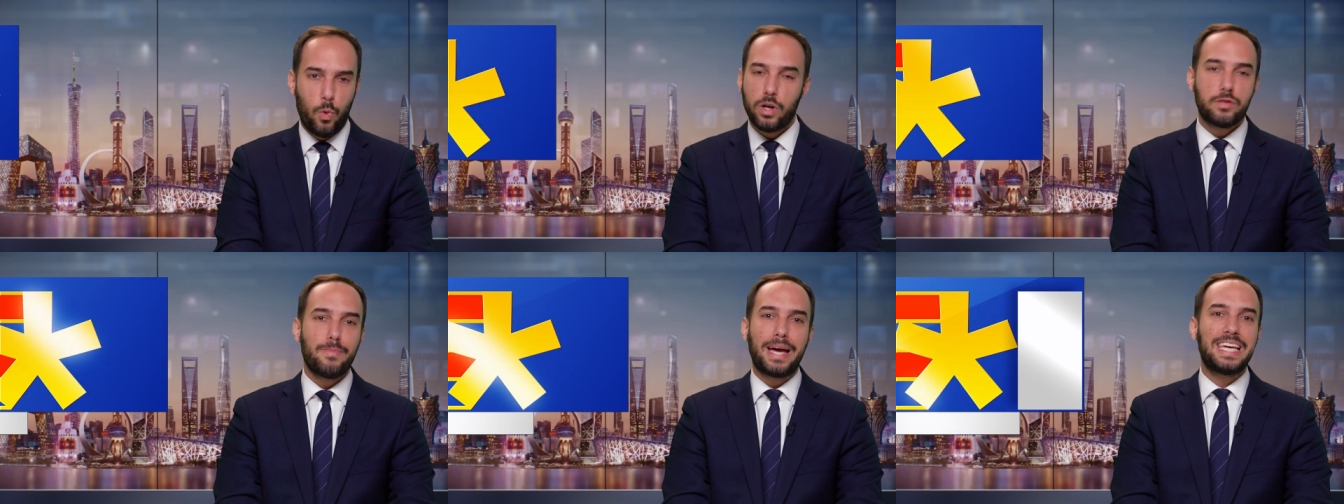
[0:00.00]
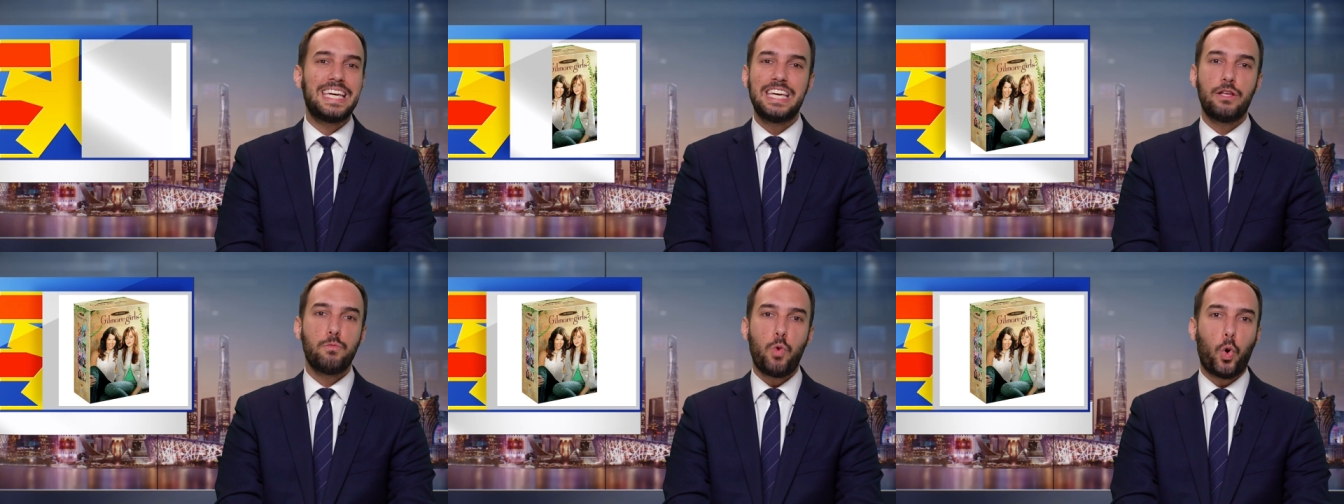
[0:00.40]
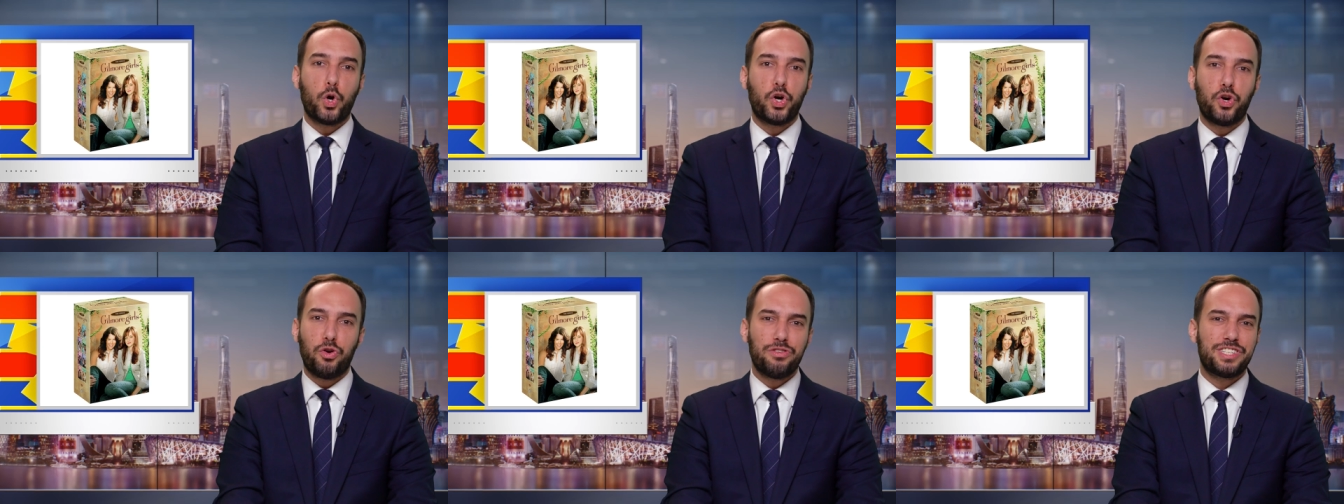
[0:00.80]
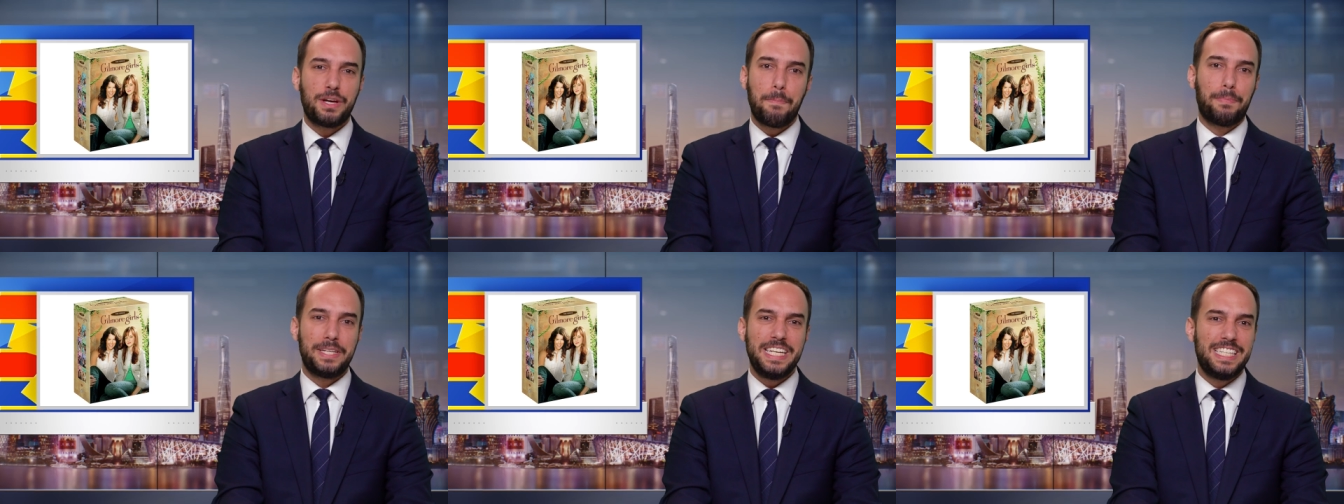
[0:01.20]
Where's my Gilmore Girls
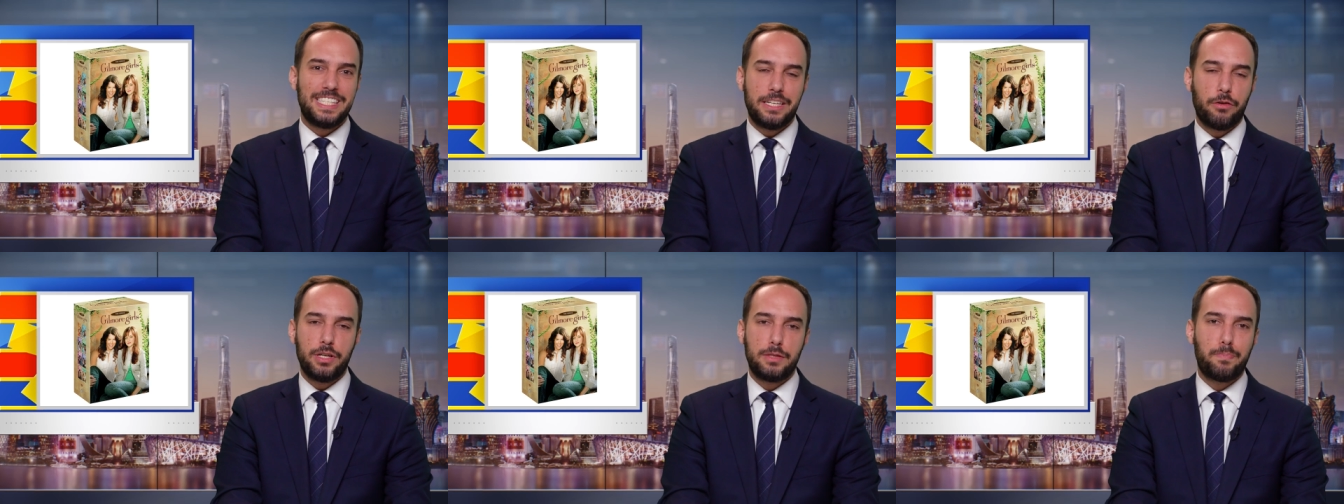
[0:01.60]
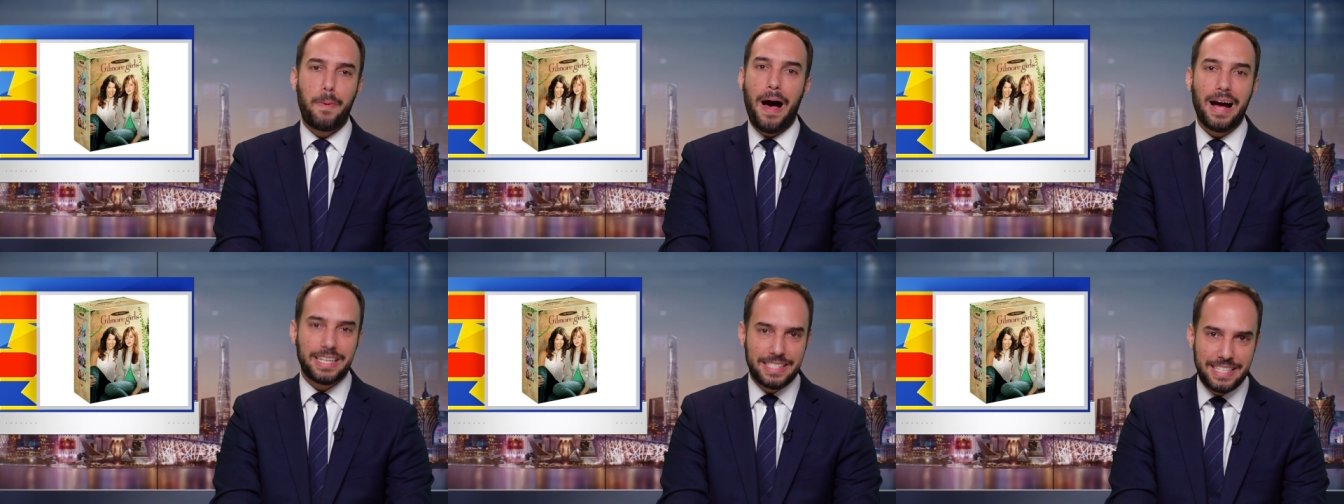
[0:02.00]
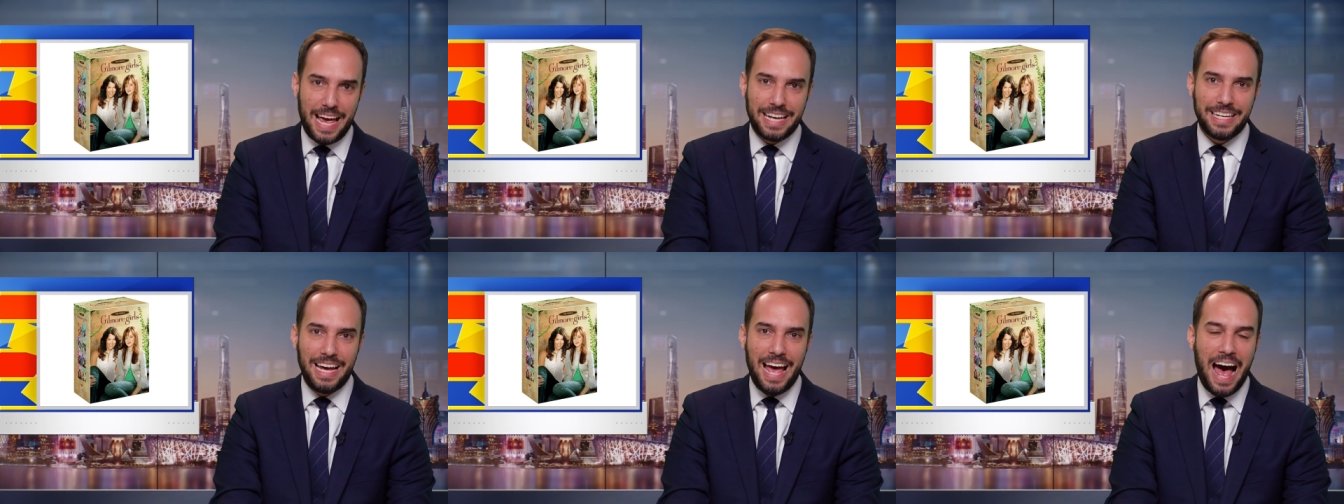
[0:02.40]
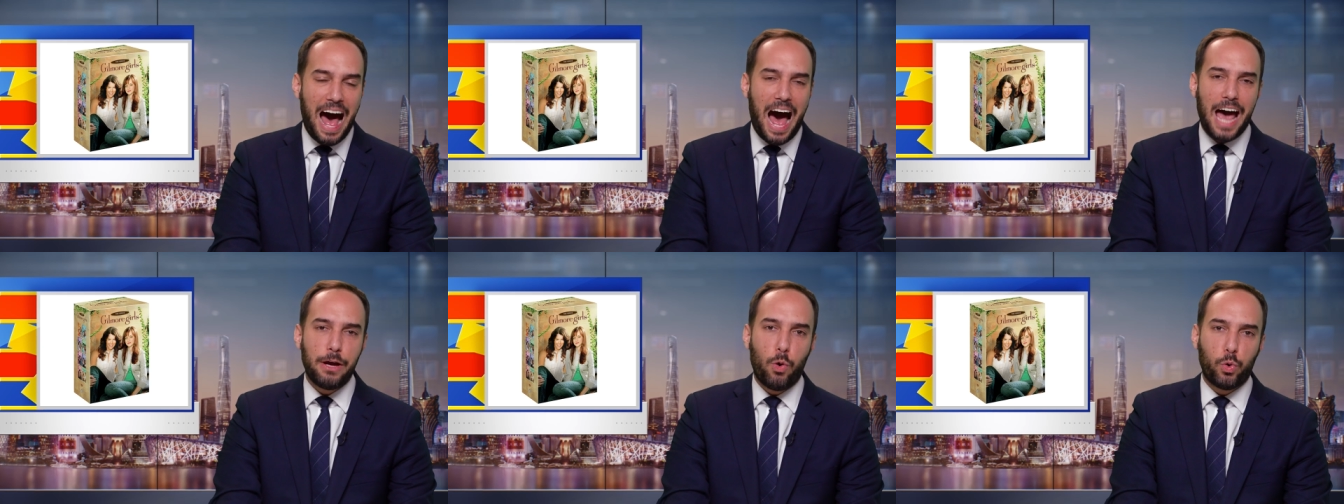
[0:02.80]
Complete Series box set?
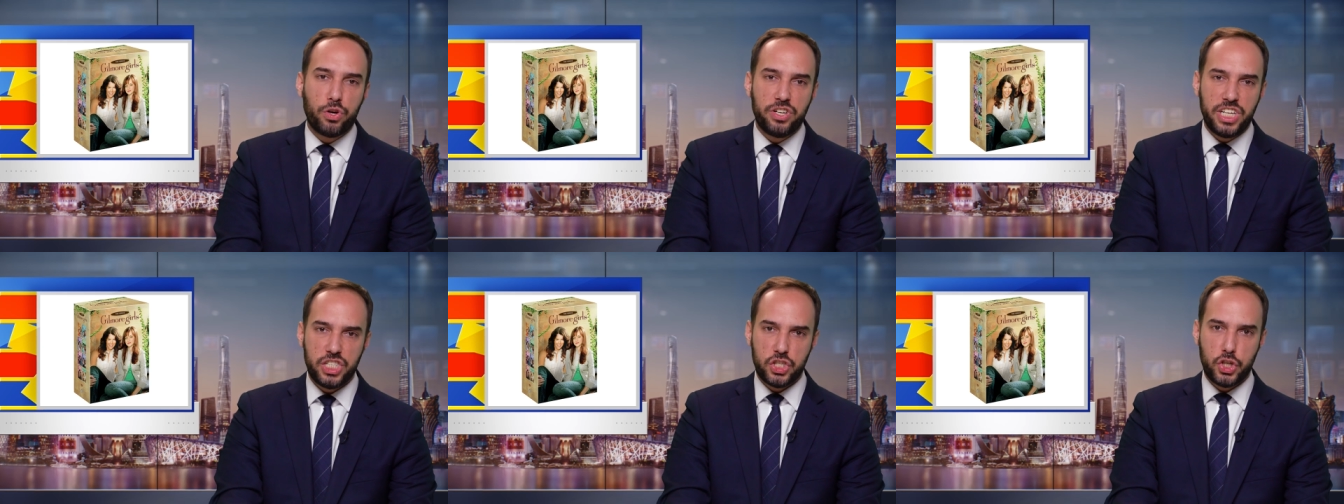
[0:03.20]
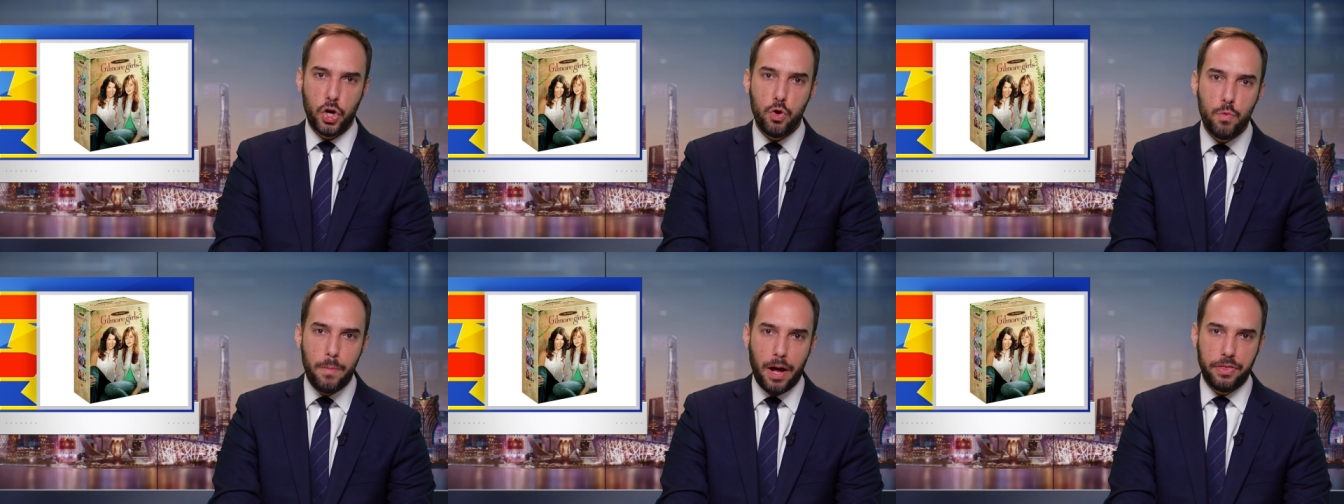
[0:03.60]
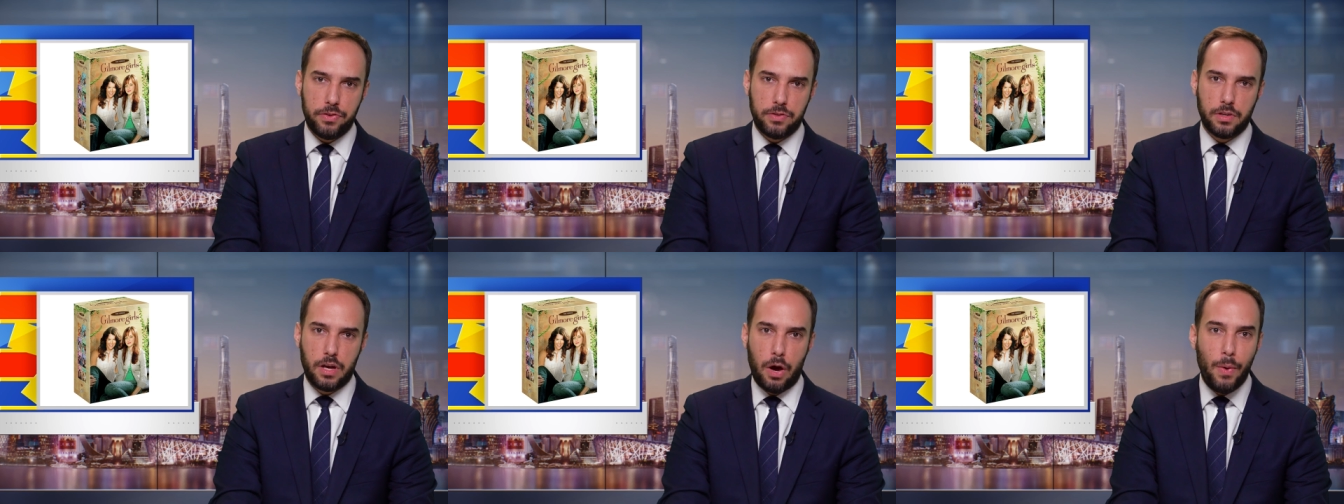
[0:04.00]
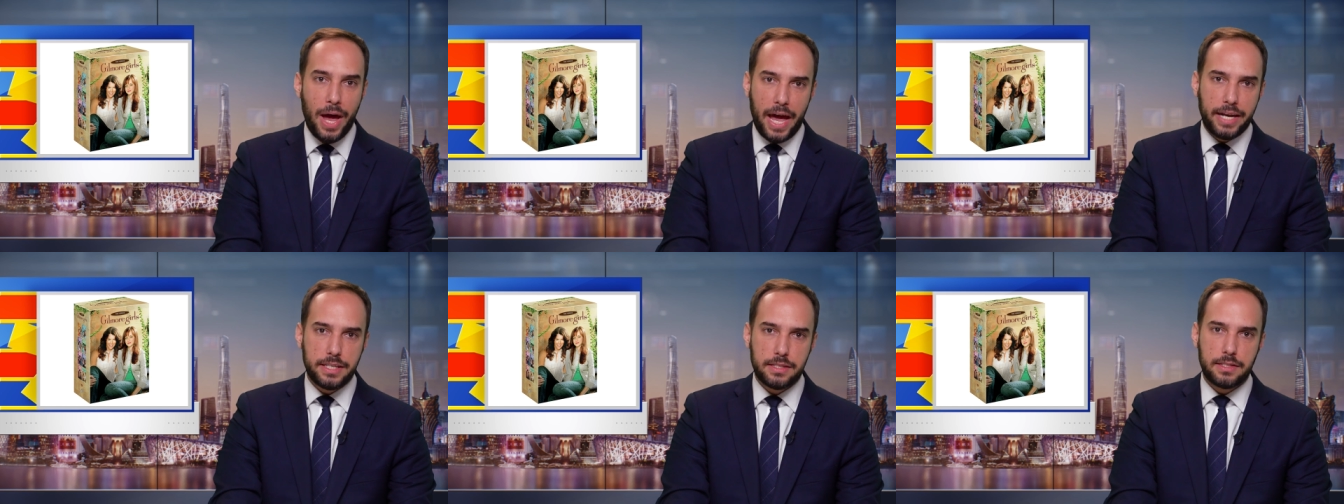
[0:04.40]
I ordered it 2 months ago
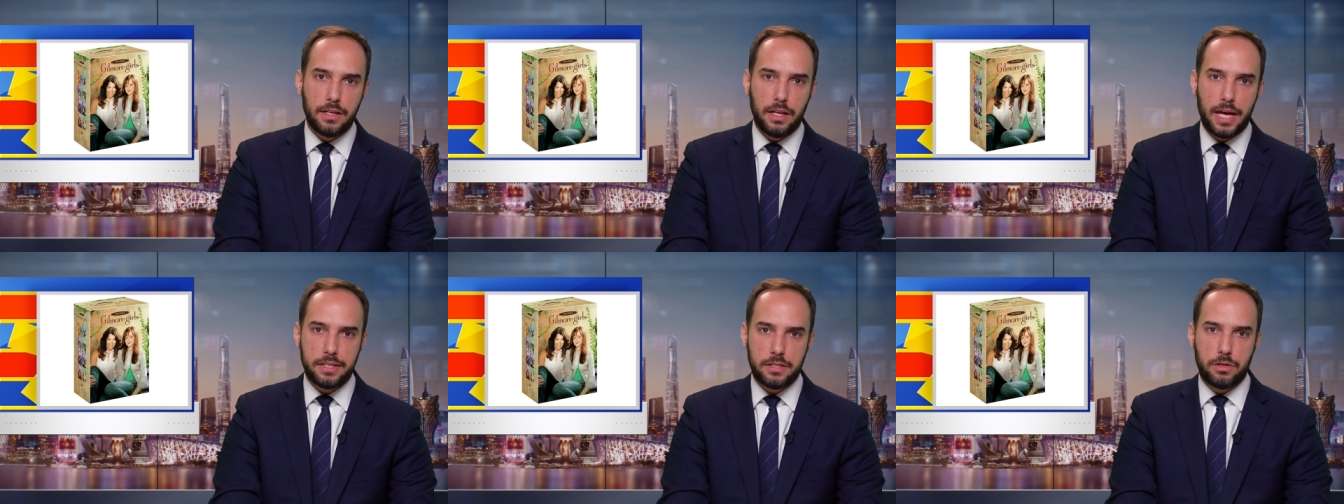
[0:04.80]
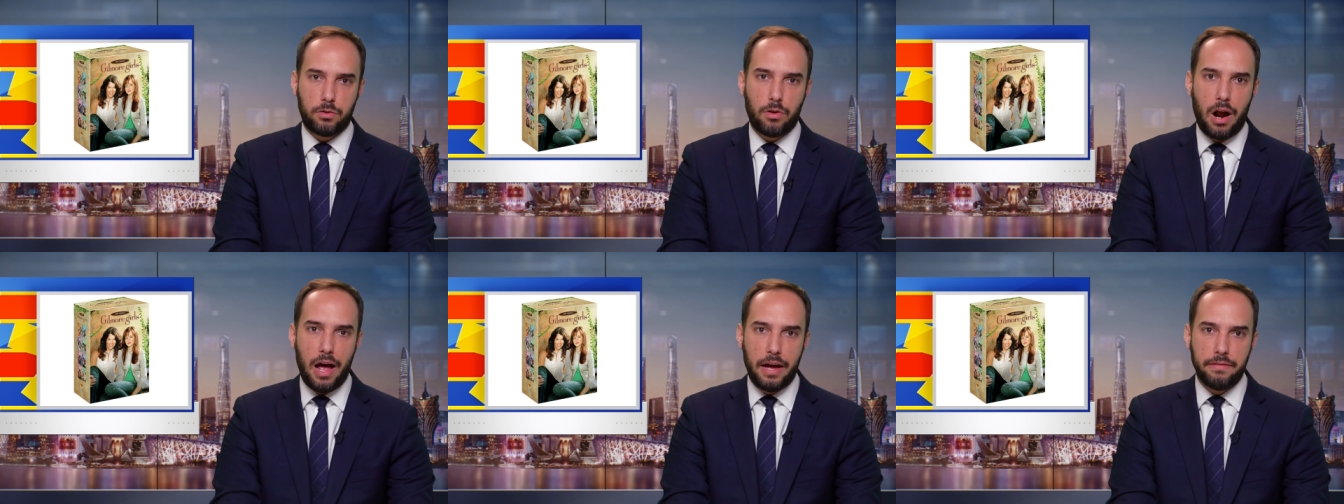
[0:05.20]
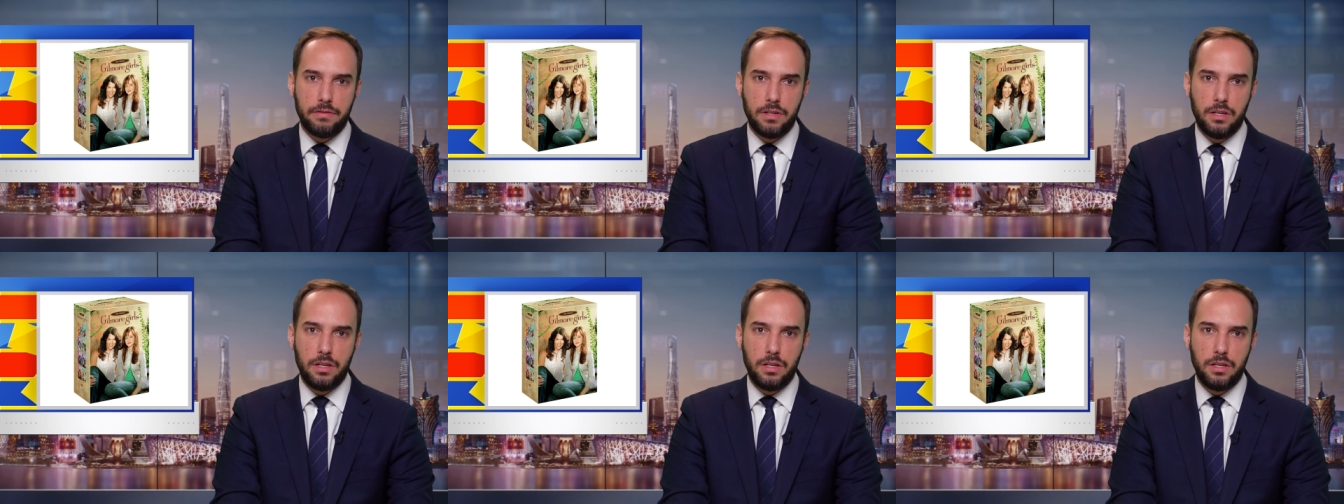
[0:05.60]
and it still hasn't arrived.